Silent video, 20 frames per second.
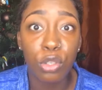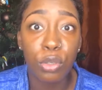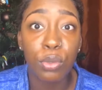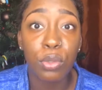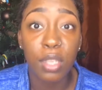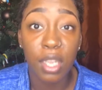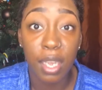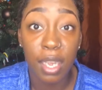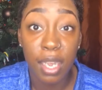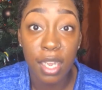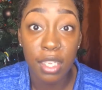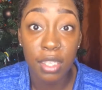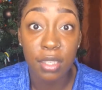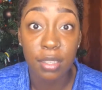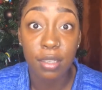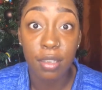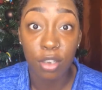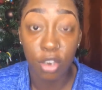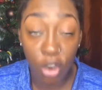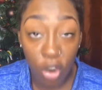2
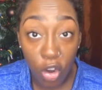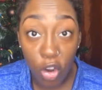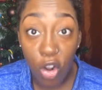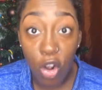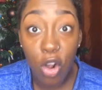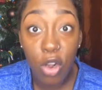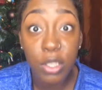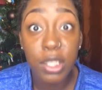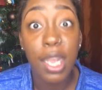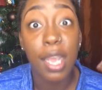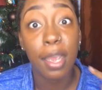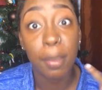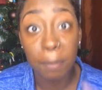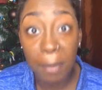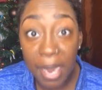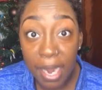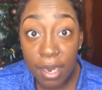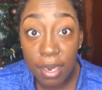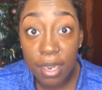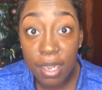things, curls and
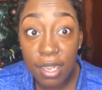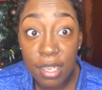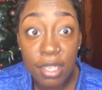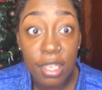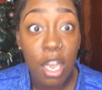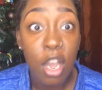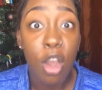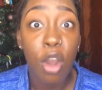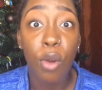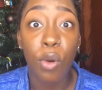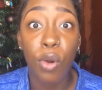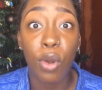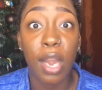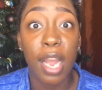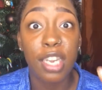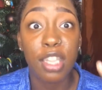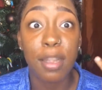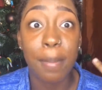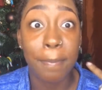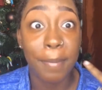maintenance, are
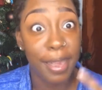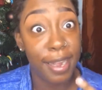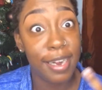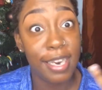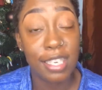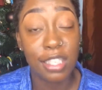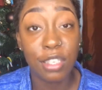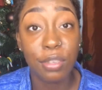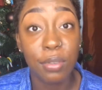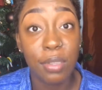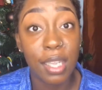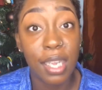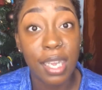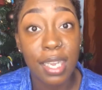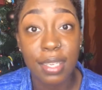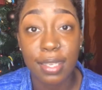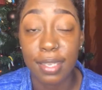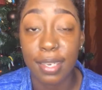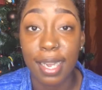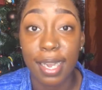like the main 2
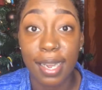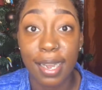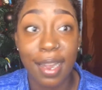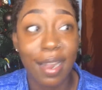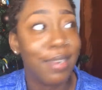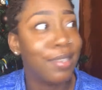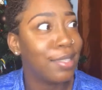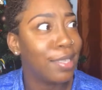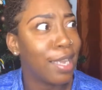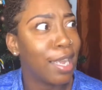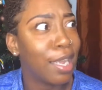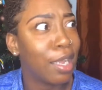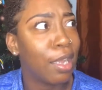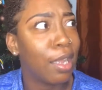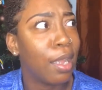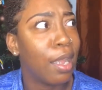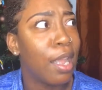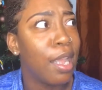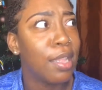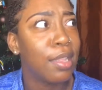things that I can't
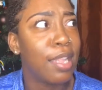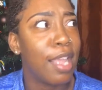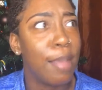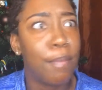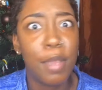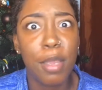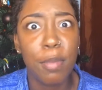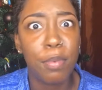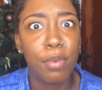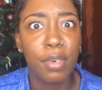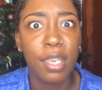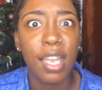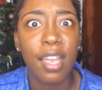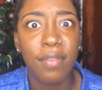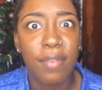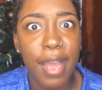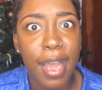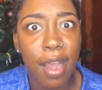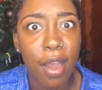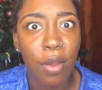stand that people
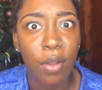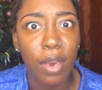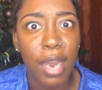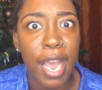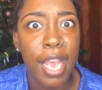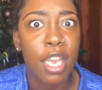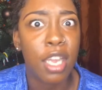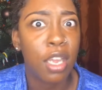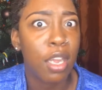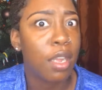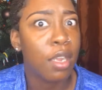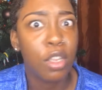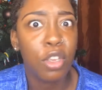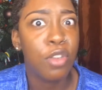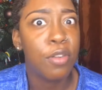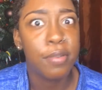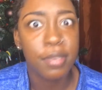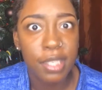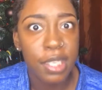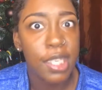leave out. Like,
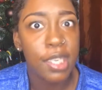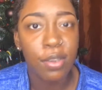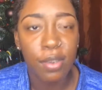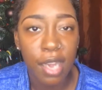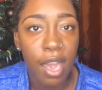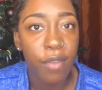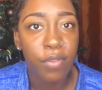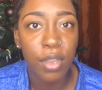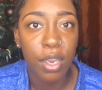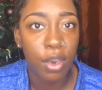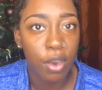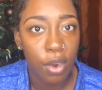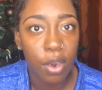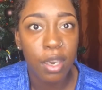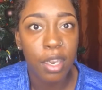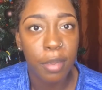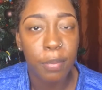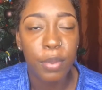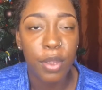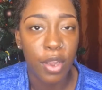you still have to
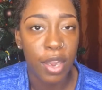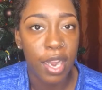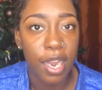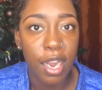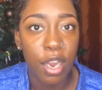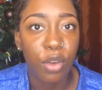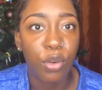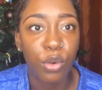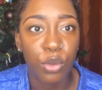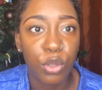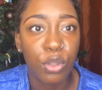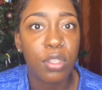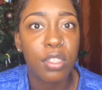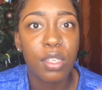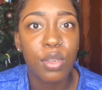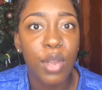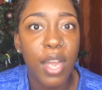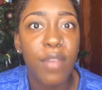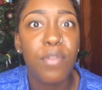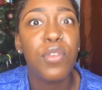curl up your hair, or you
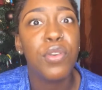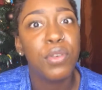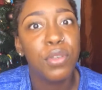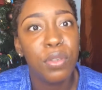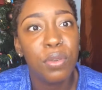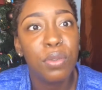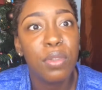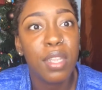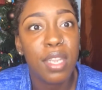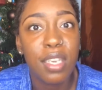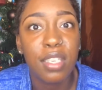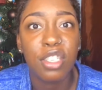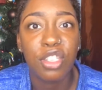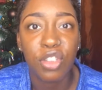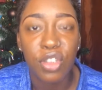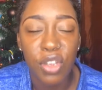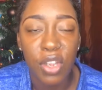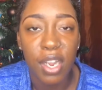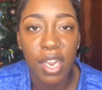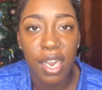still have to do things
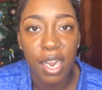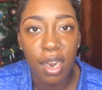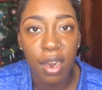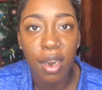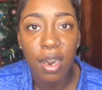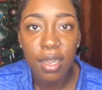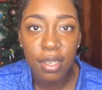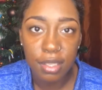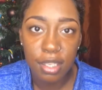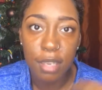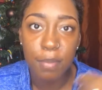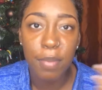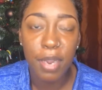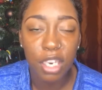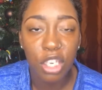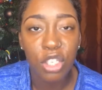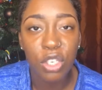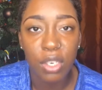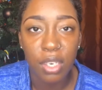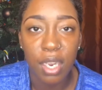to your hair to
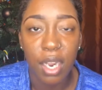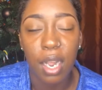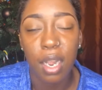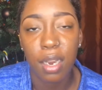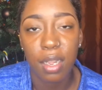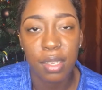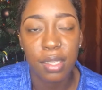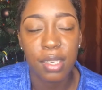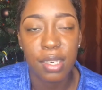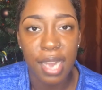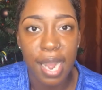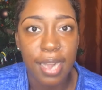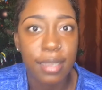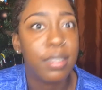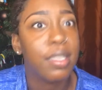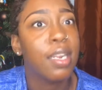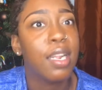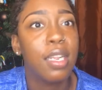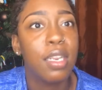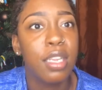make sure that it looks
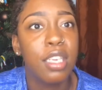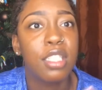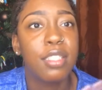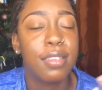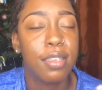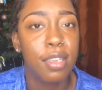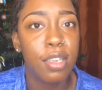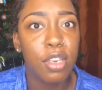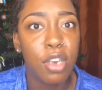nice and it looks,